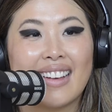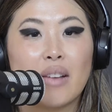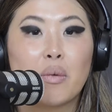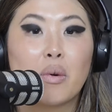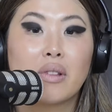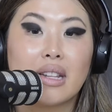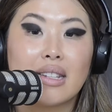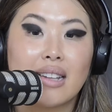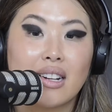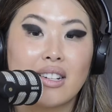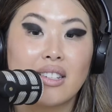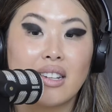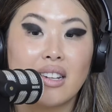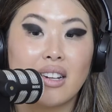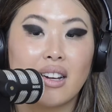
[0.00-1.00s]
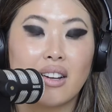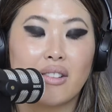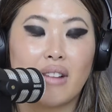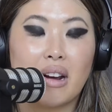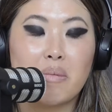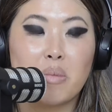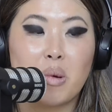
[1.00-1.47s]
Well, that's actually a
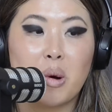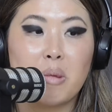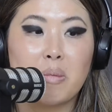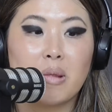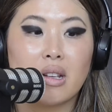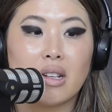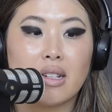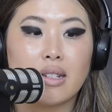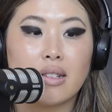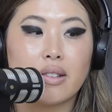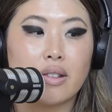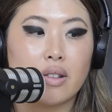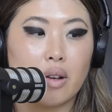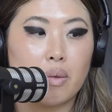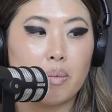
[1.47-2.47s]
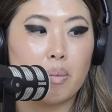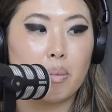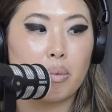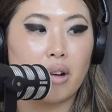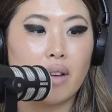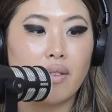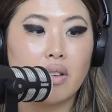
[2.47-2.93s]
great point, because
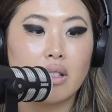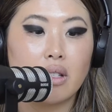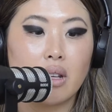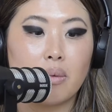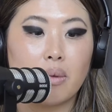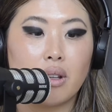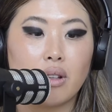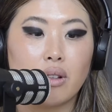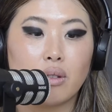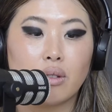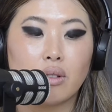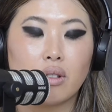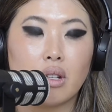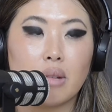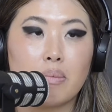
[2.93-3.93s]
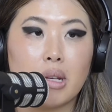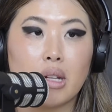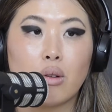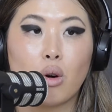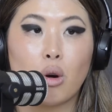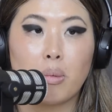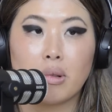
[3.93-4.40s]
previously when you looked at big
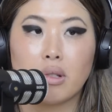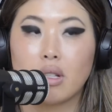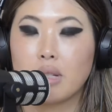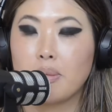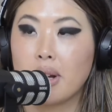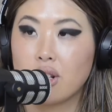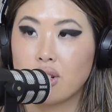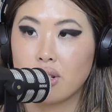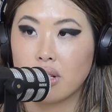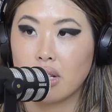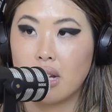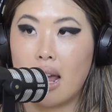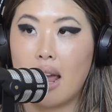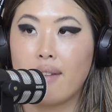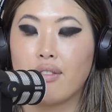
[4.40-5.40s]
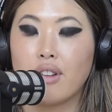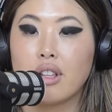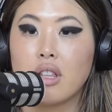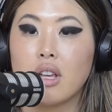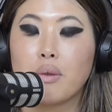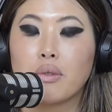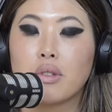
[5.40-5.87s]
corporates especially,
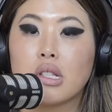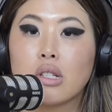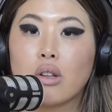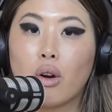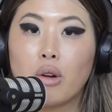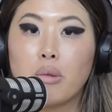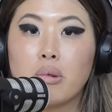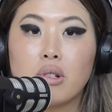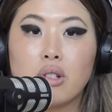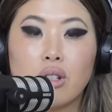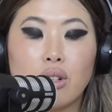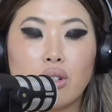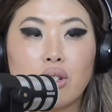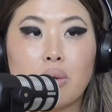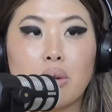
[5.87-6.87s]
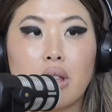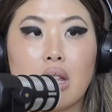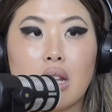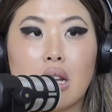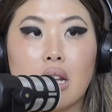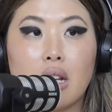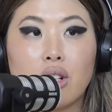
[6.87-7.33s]
everything was so produced to
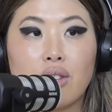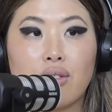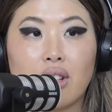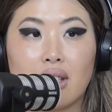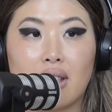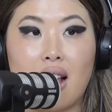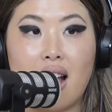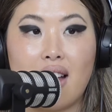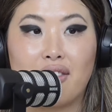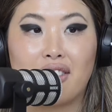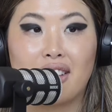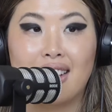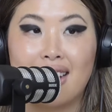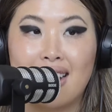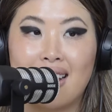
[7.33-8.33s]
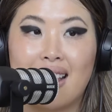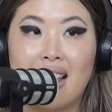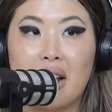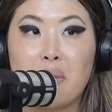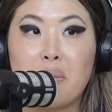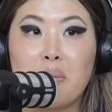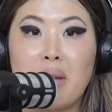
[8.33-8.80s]
within an inch of its life.
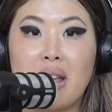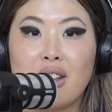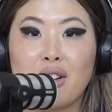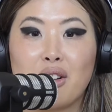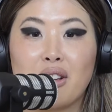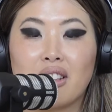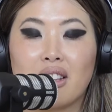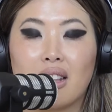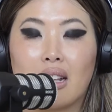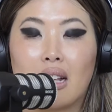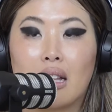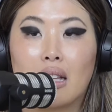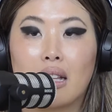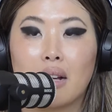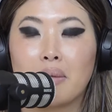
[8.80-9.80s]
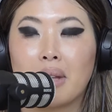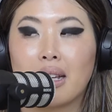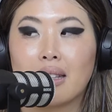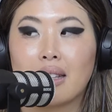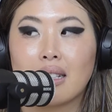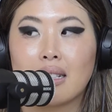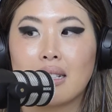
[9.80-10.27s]
Like, I'm
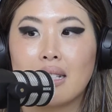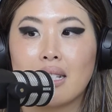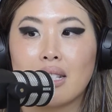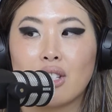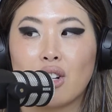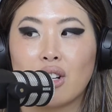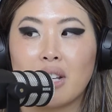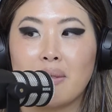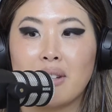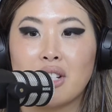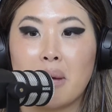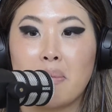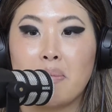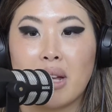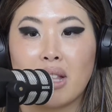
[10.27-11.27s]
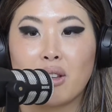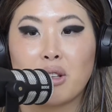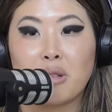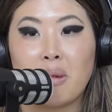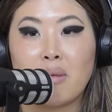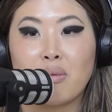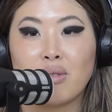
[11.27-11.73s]
like, that's clearly a stock image. I bet
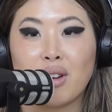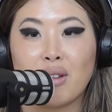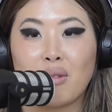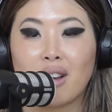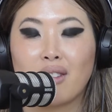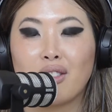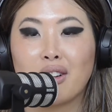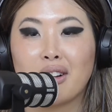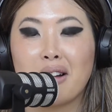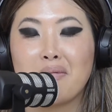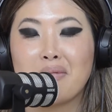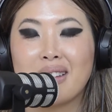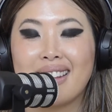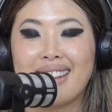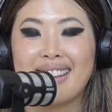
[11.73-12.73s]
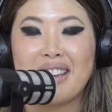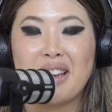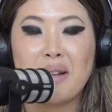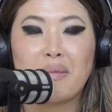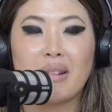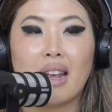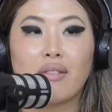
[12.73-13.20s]
those people don't work for your company.
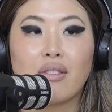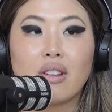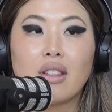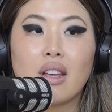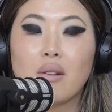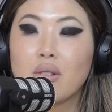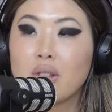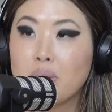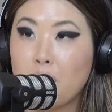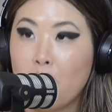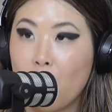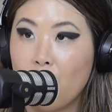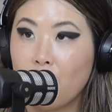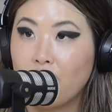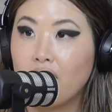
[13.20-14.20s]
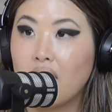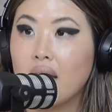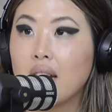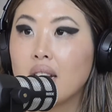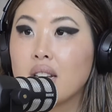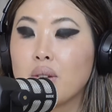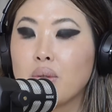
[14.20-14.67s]
But everything was
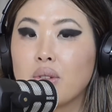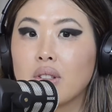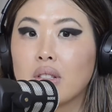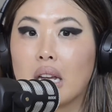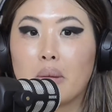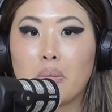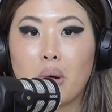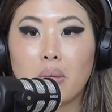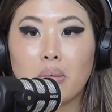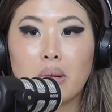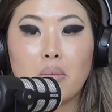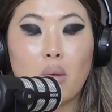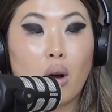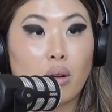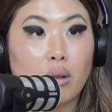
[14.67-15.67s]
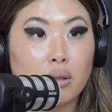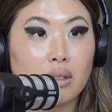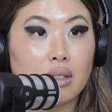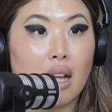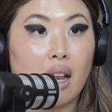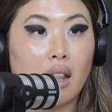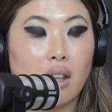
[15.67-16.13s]
perfect. It was like probably models
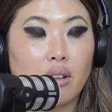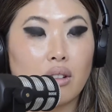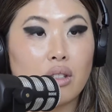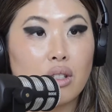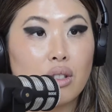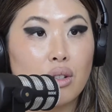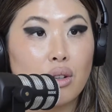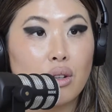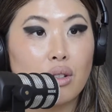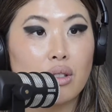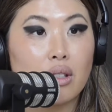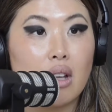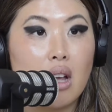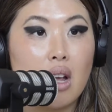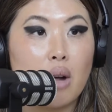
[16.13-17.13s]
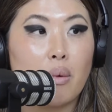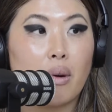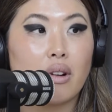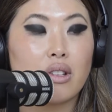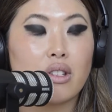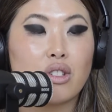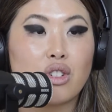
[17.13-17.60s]
saying they're in suits.
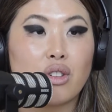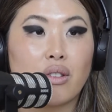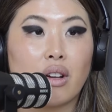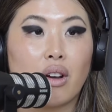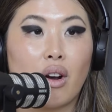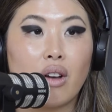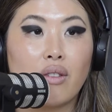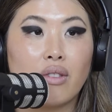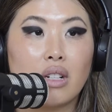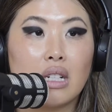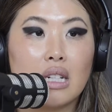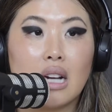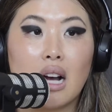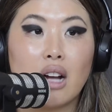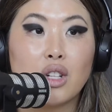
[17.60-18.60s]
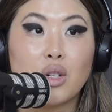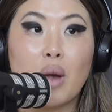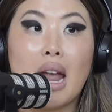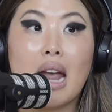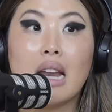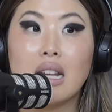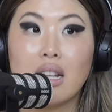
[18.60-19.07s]
Whereas during COVID, you can't do
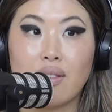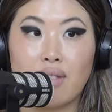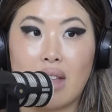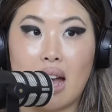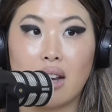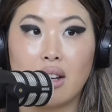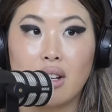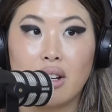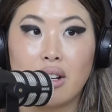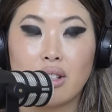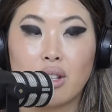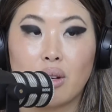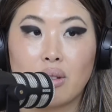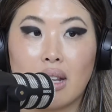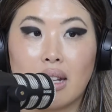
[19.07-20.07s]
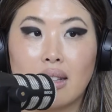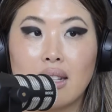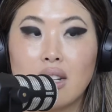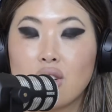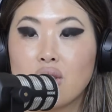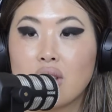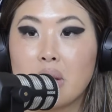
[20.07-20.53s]
any of that. No. So it's like
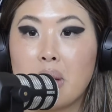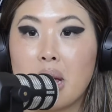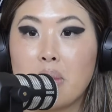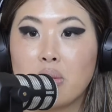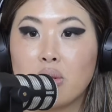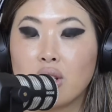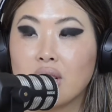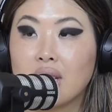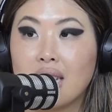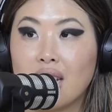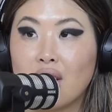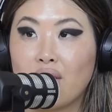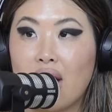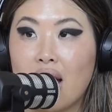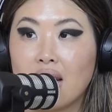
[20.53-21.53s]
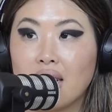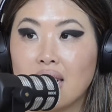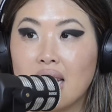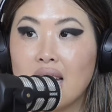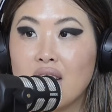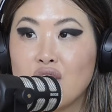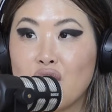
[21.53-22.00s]
literally people just sitting around in
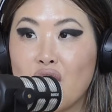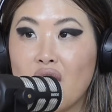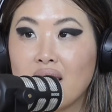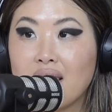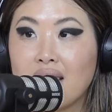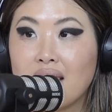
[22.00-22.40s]
T-shirts.